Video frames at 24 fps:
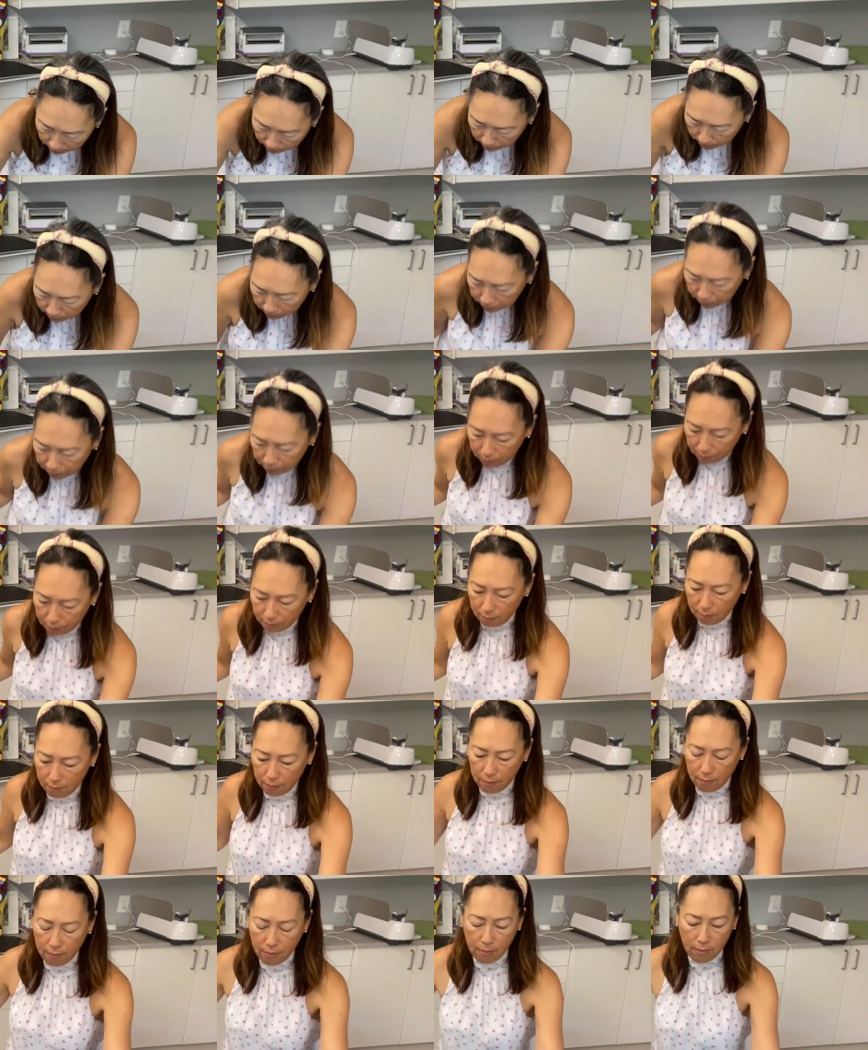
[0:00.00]

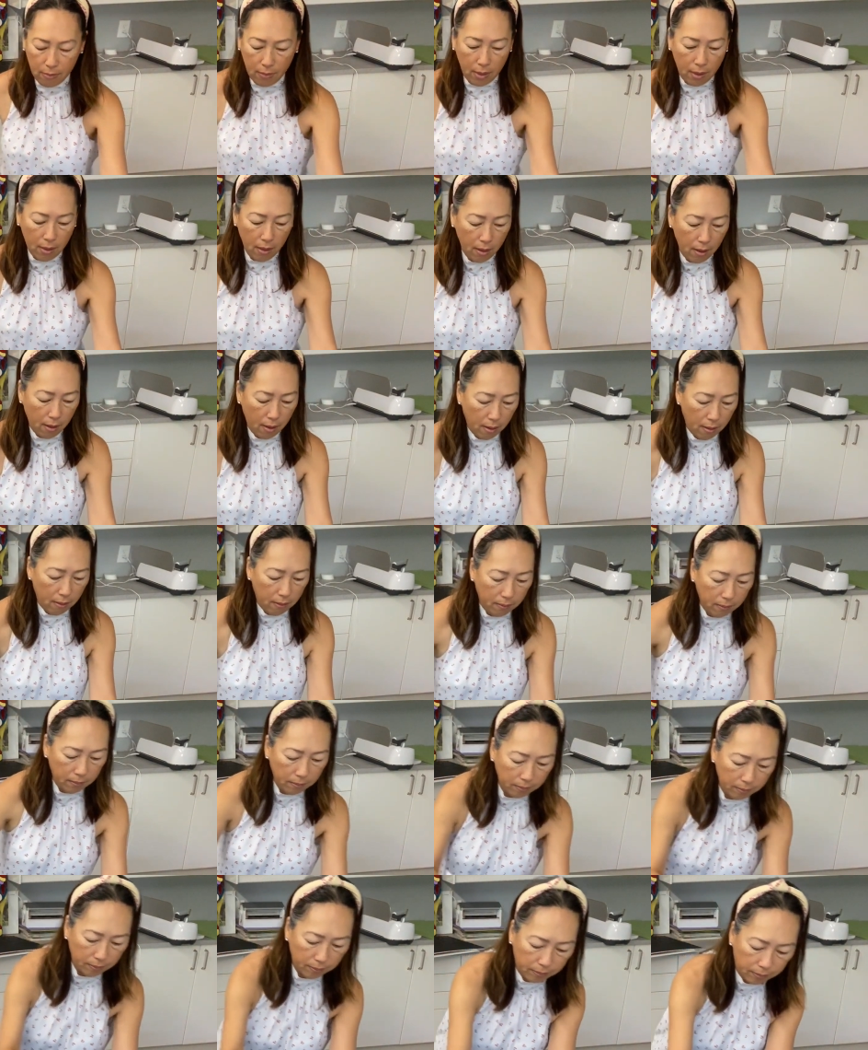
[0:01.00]

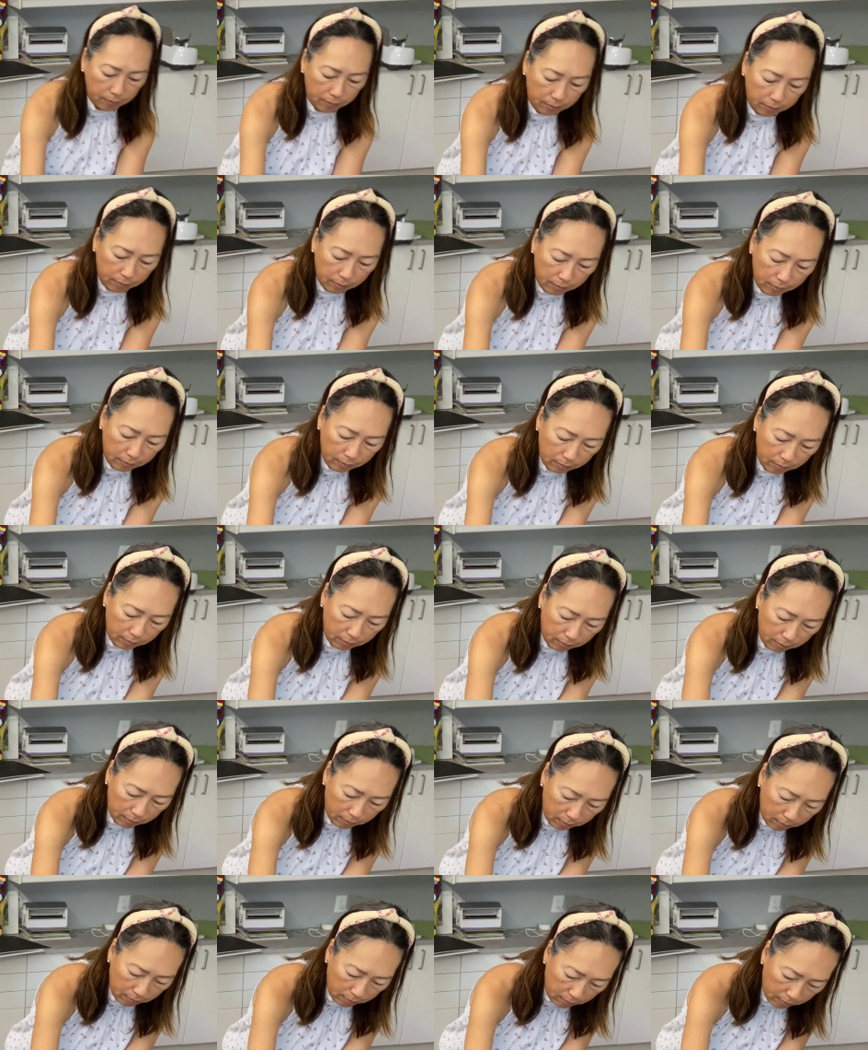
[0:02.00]

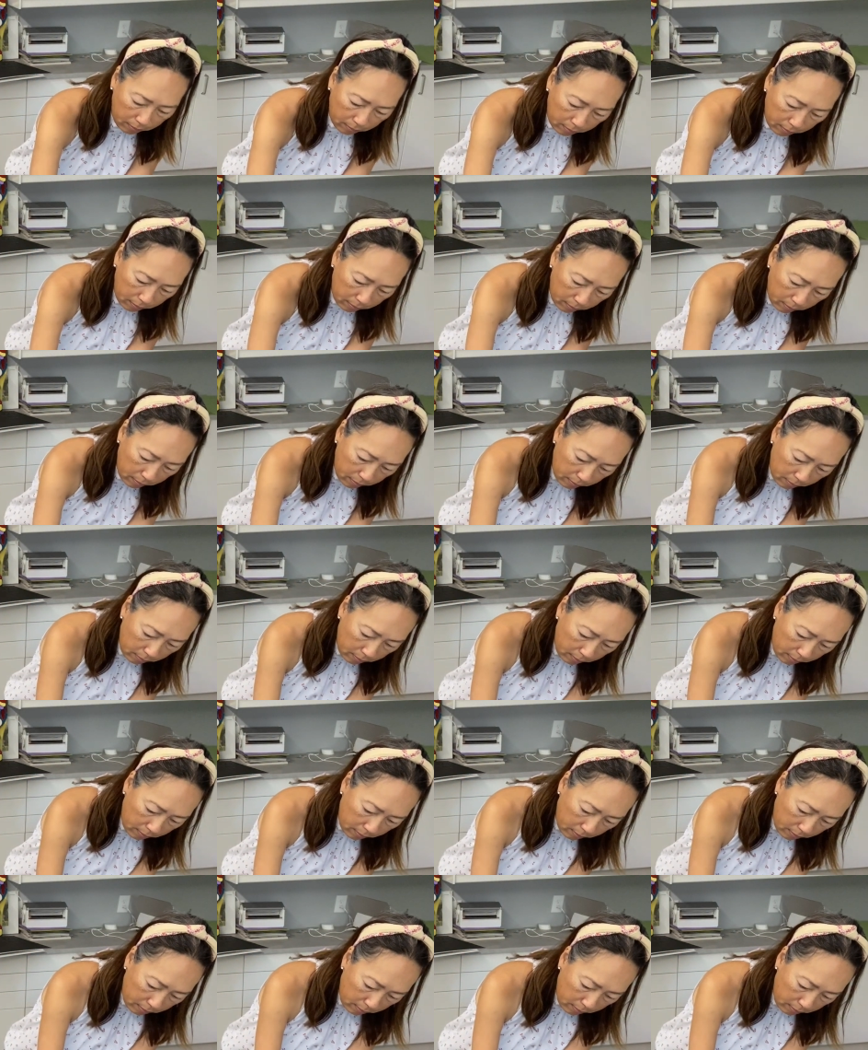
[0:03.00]
No one is speaking in this clip.